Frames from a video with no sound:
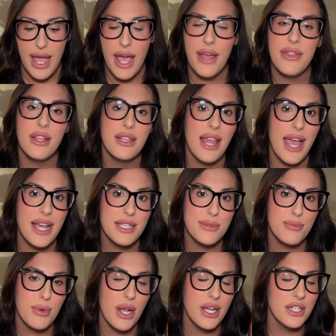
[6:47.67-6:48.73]
And the
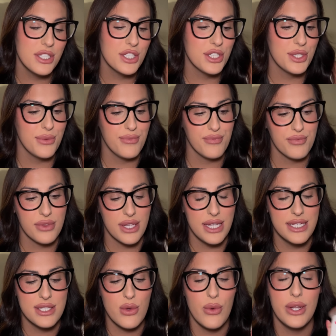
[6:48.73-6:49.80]
last brush
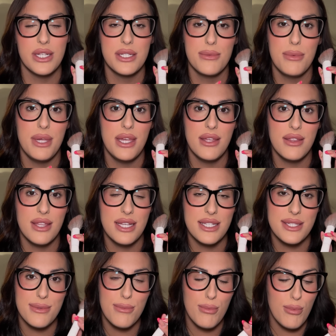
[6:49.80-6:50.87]
is going to be
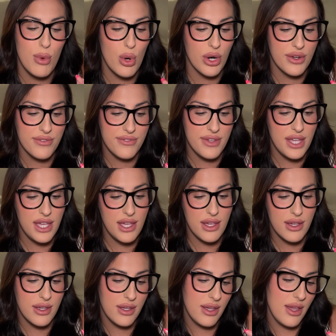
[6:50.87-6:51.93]
this Morphe
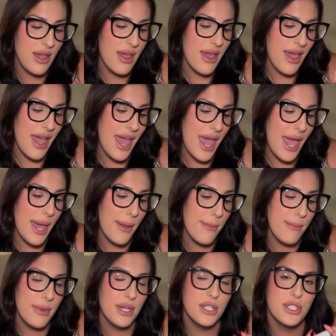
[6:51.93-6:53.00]

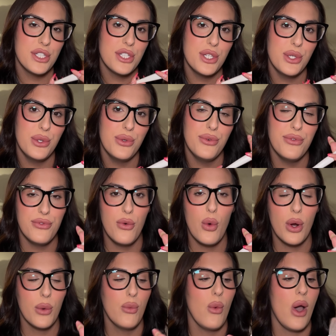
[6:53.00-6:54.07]

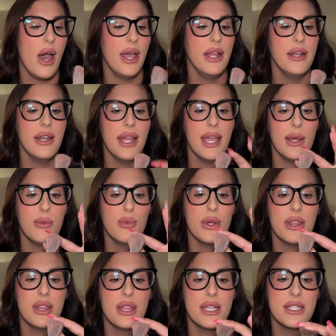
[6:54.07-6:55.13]
M241, and what
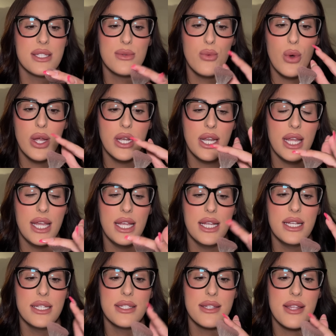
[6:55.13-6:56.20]
this one
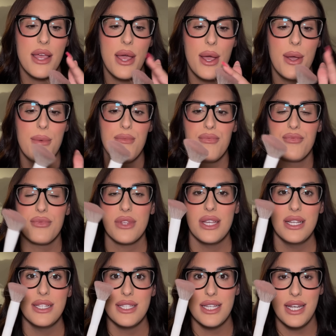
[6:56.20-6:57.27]
is
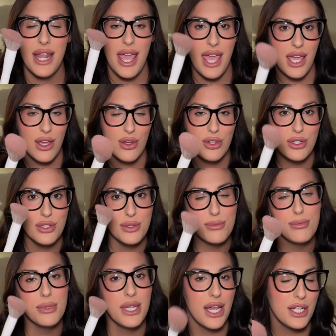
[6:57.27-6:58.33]
an angled
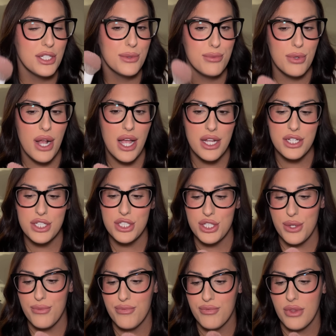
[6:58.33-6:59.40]
blush brush,
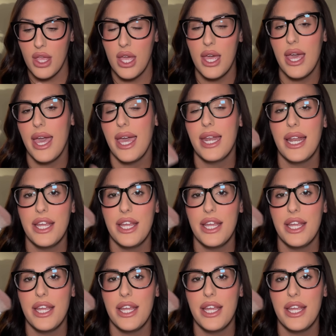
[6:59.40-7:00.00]
and I